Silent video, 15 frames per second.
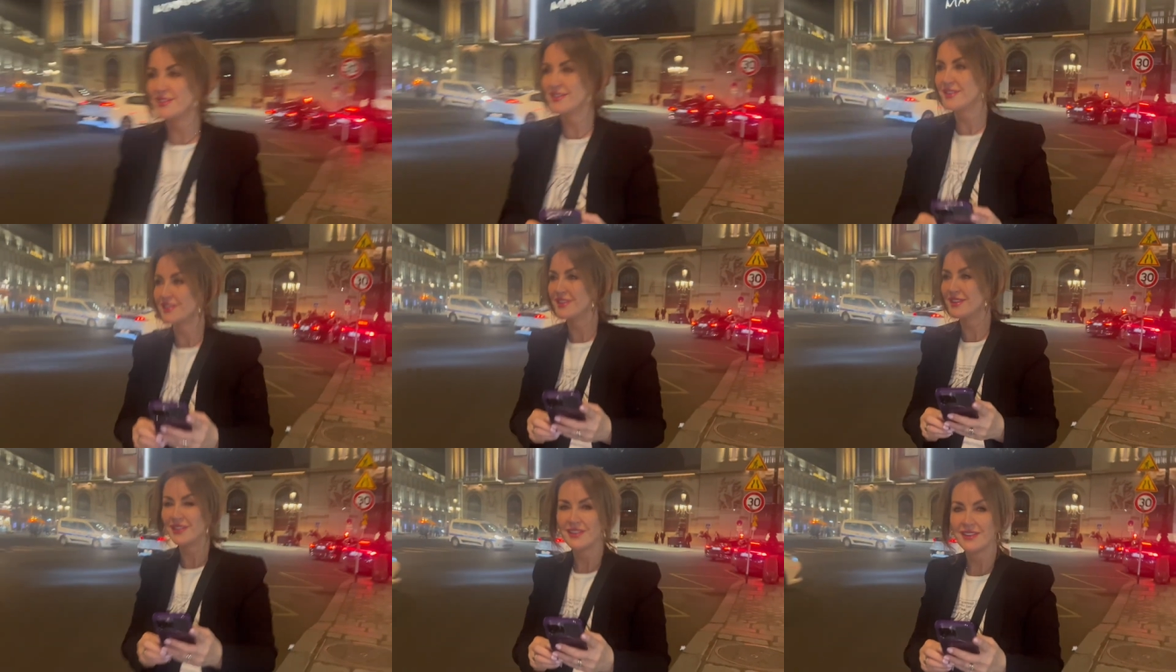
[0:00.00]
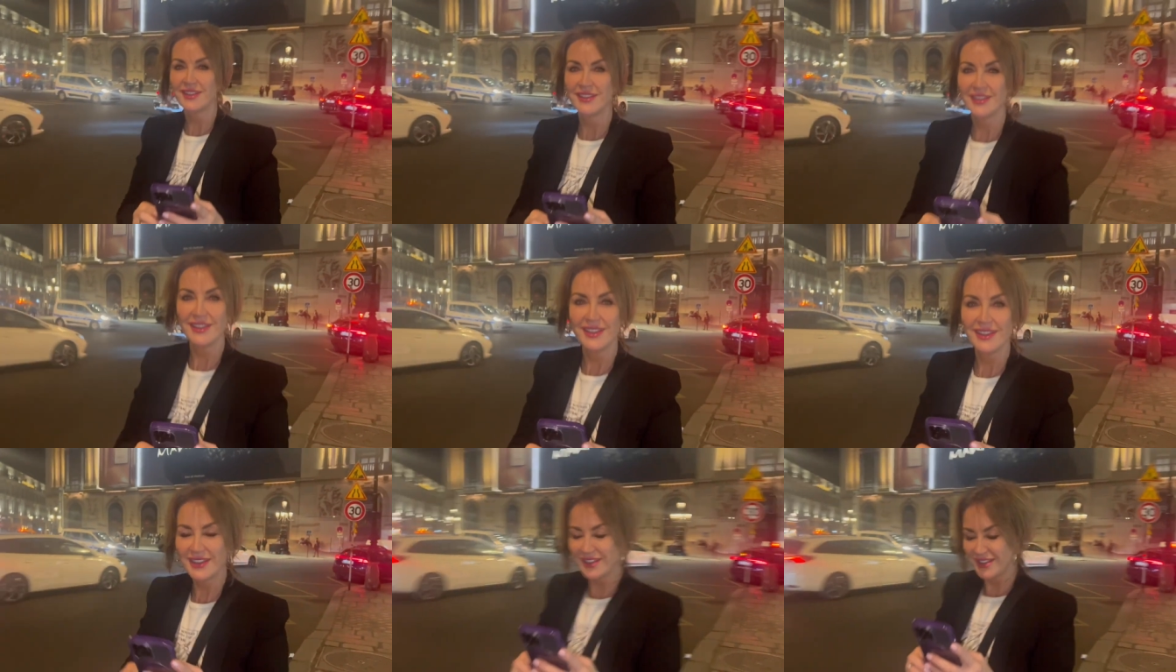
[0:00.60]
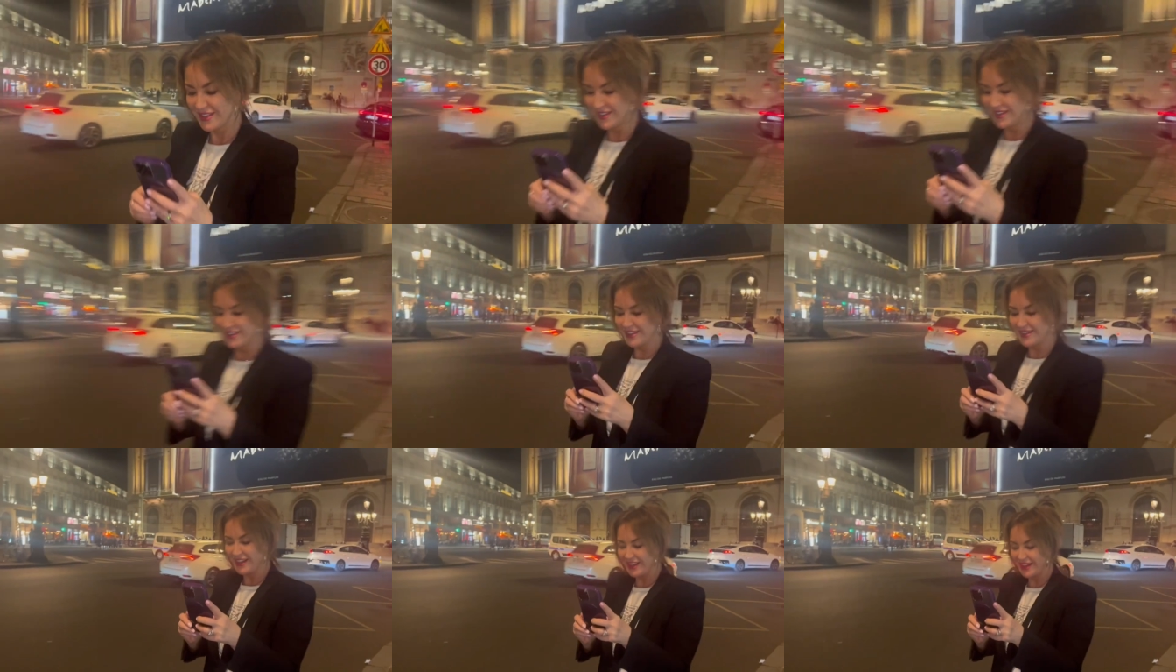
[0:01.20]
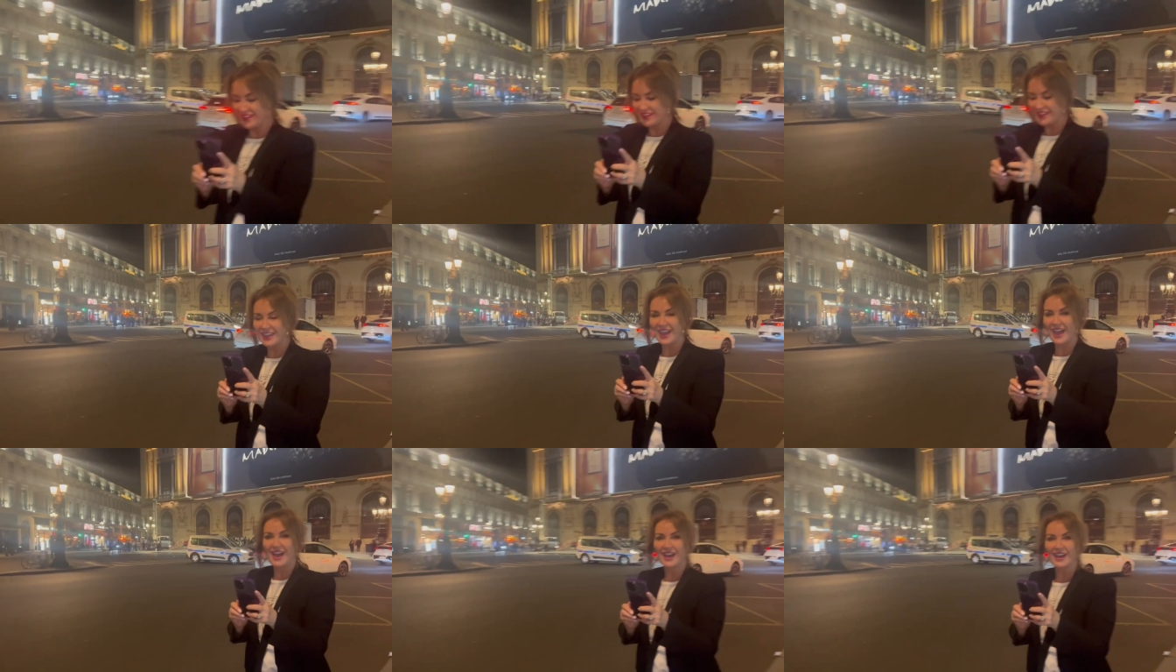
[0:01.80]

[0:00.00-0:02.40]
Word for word: this is like a standoff. yeah.